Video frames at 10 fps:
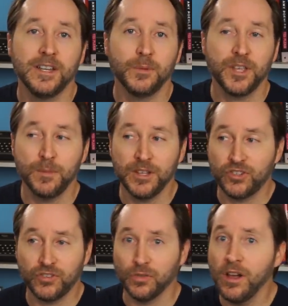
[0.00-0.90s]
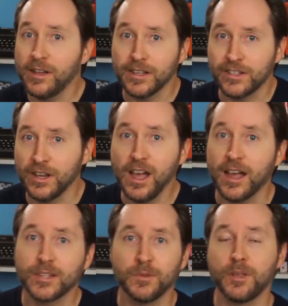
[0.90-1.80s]
We could be as strong as an
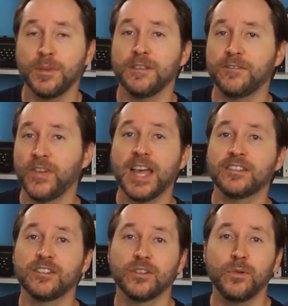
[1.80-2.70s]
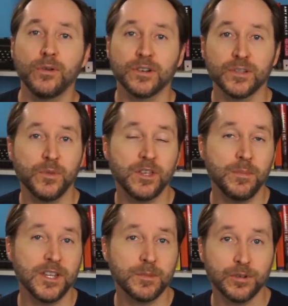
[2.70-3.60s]
ox, we could be as fast as a horse, and we could
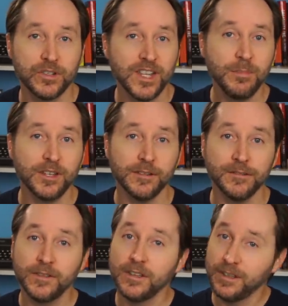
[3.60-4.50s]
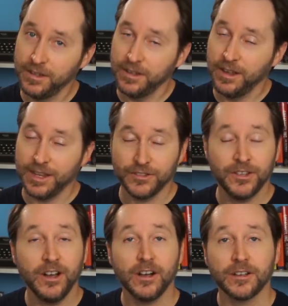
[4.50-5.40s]
be as perceptive as a
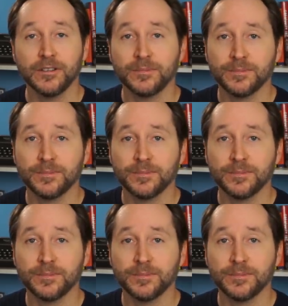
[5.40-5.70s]
dog.